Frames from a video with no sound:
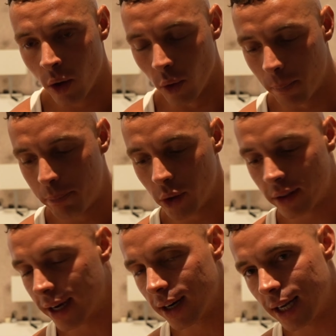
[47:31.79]
who
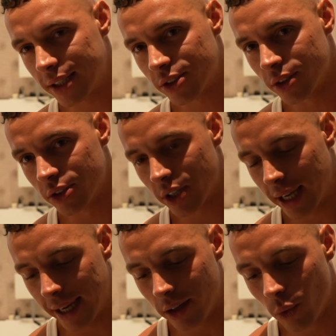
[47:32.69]
put their lessons
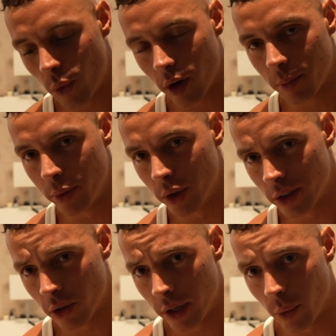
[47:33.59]
in one book,
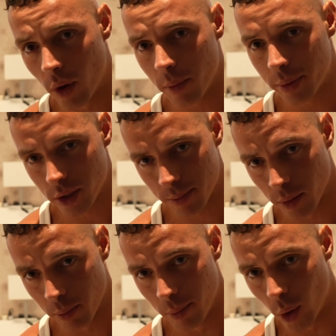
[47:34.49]
not only one person,
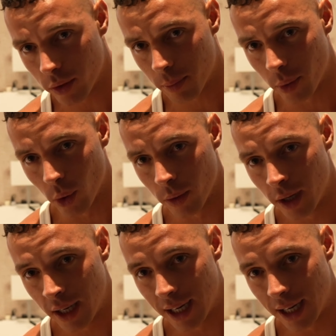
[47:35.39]
but multiple,